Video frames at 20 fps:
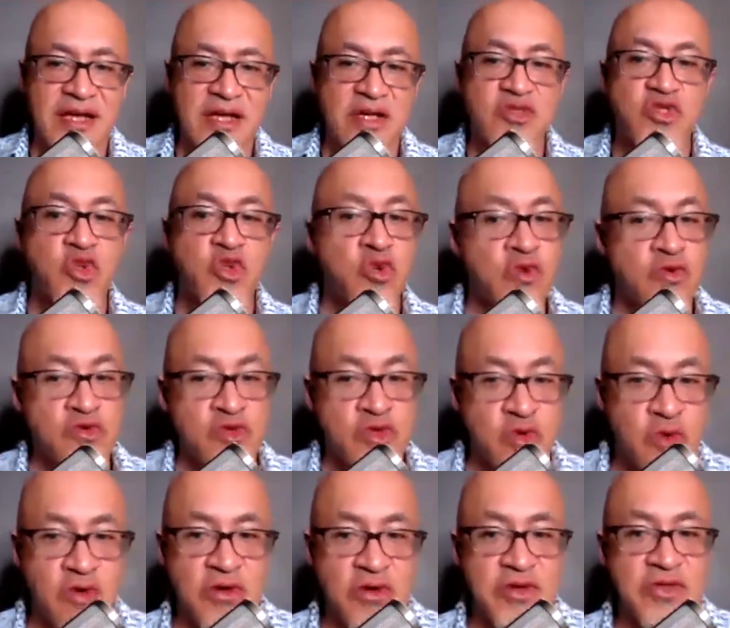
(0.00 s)
true
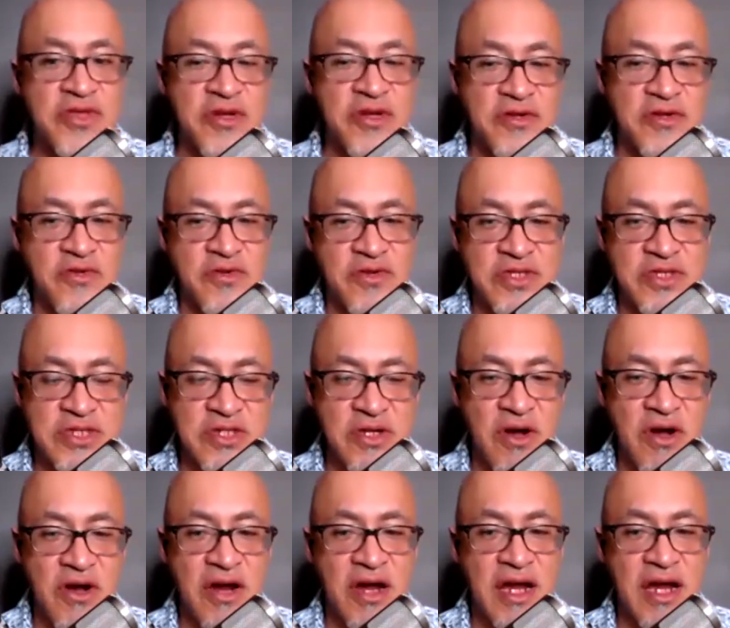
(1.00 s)
north, your North
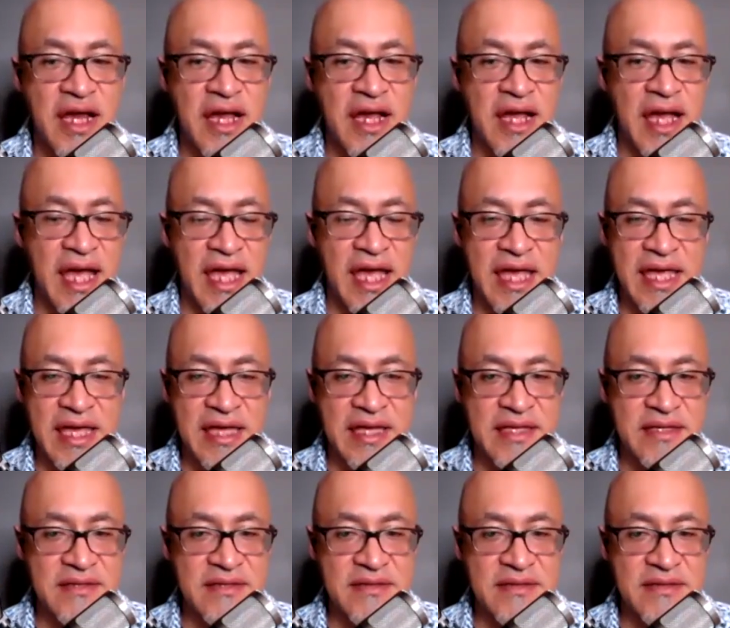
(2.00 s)
Star.
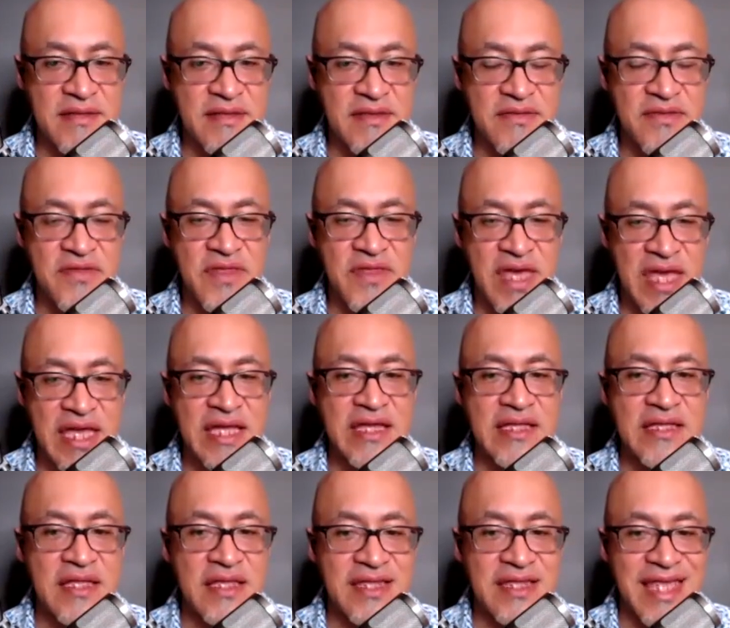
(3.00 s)
And
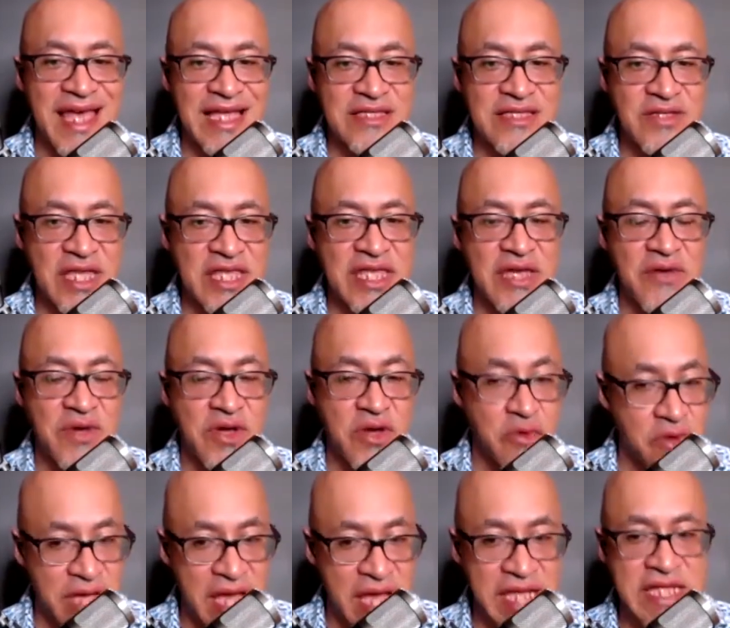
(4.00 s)
then that's, I think, when
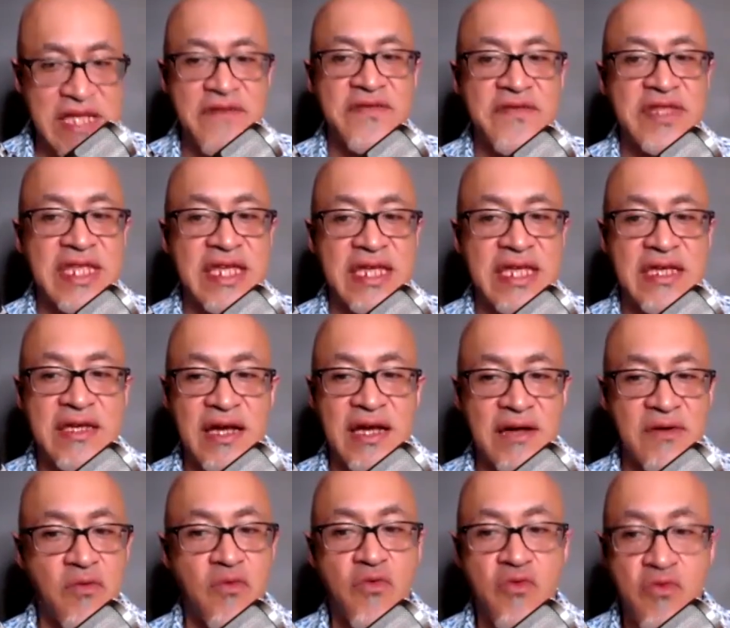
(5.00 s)
creativity
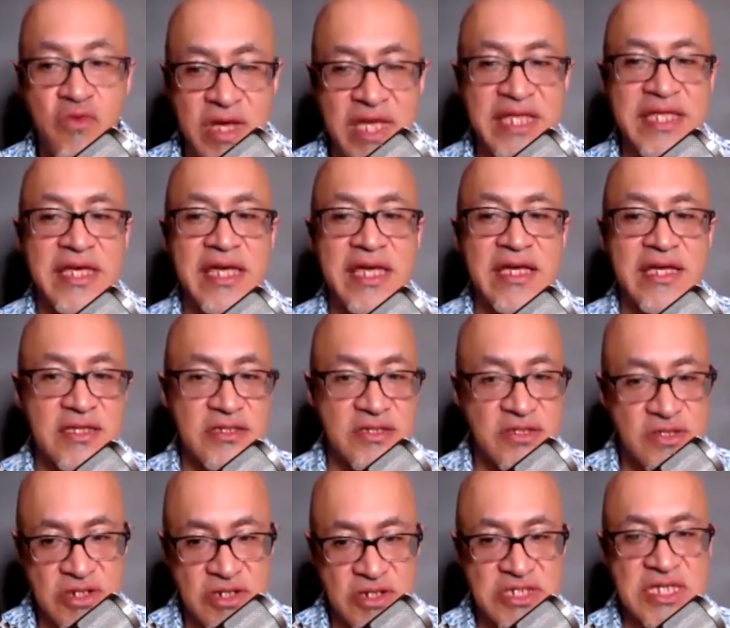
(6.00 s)
really
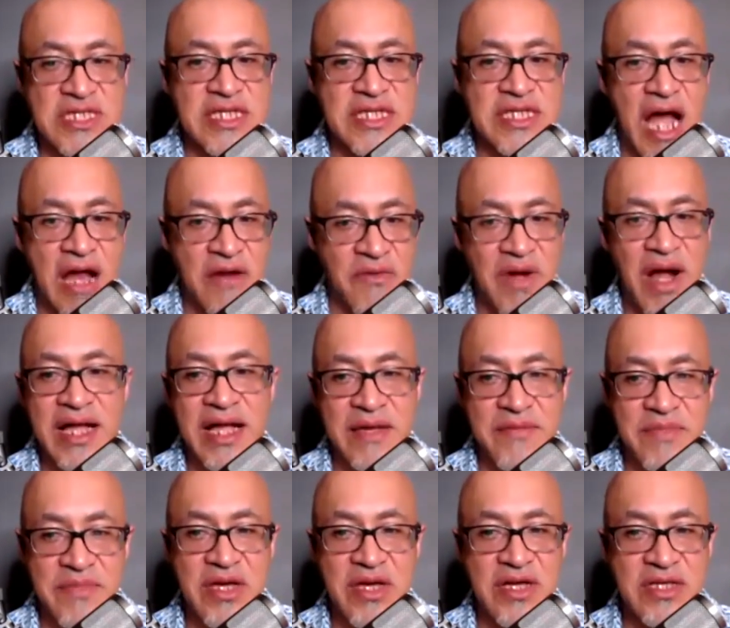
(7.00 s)
starts to skyrocket,
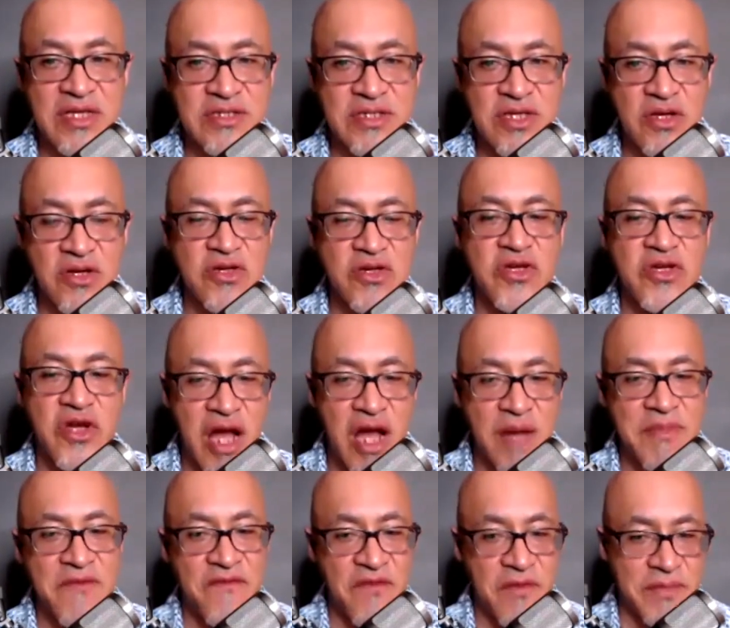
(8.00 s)
because you're
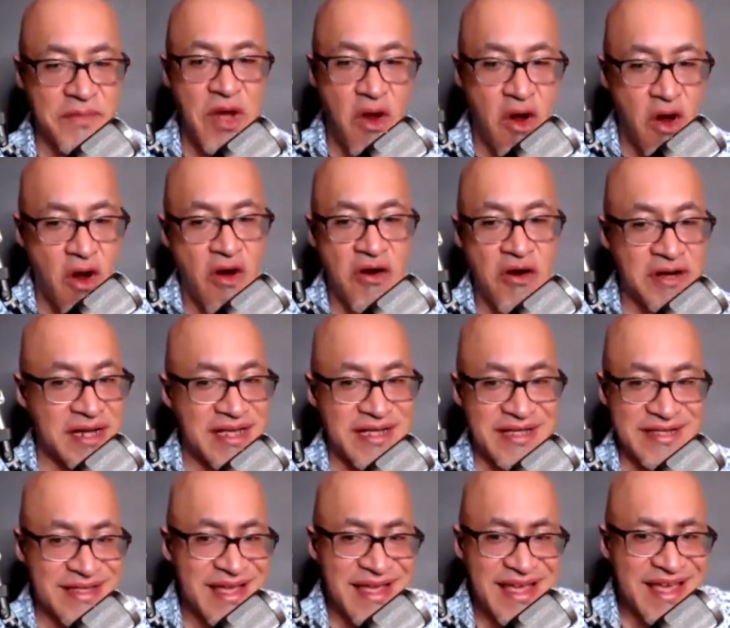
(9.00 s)
coming from your heart.
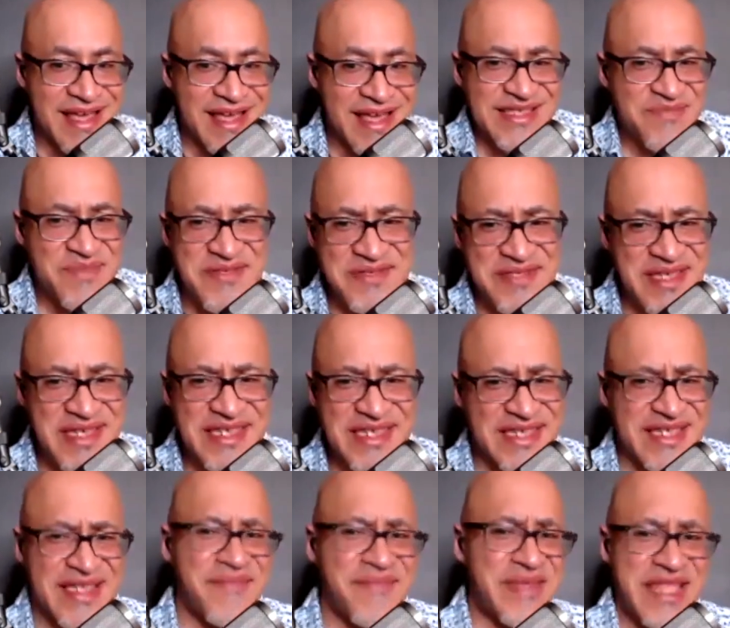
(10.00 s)
And as a
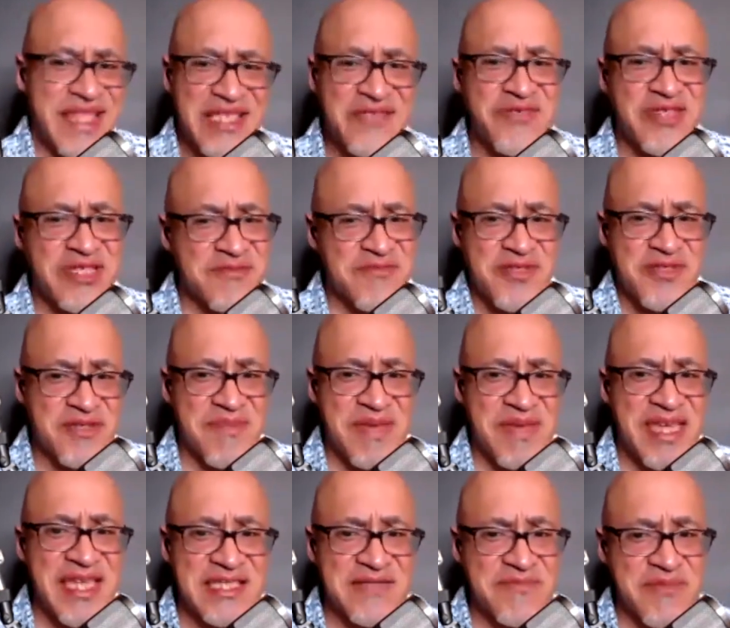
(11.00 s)
musician, I mean, that's what it's supposed to
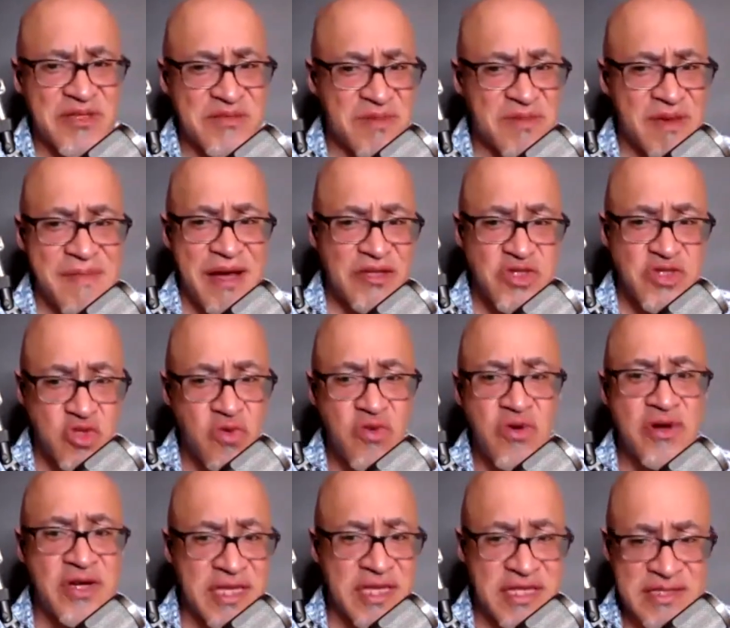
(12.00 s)
be. It's supposed to be about
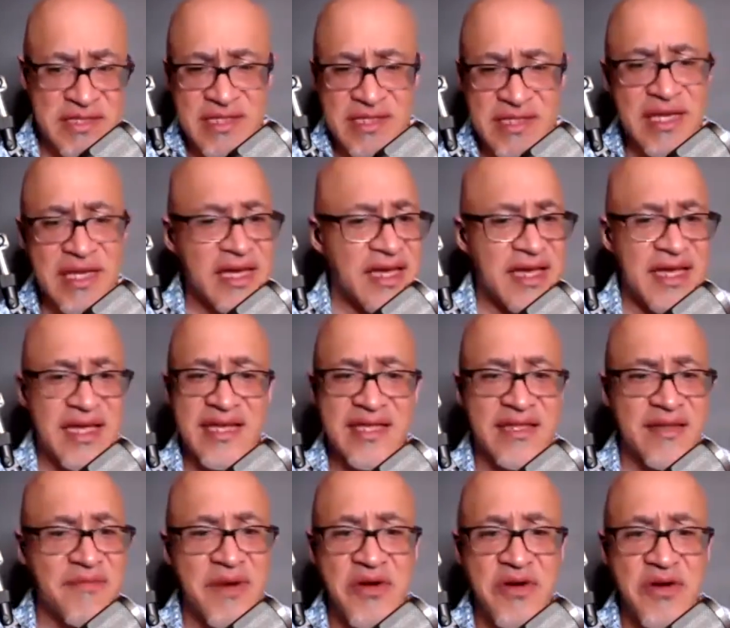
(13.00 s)
joy and
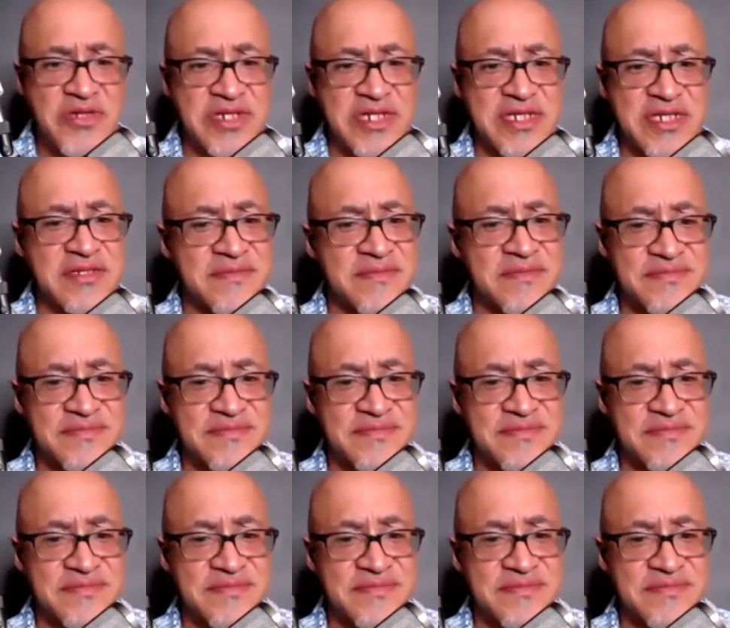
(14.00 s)
emotion.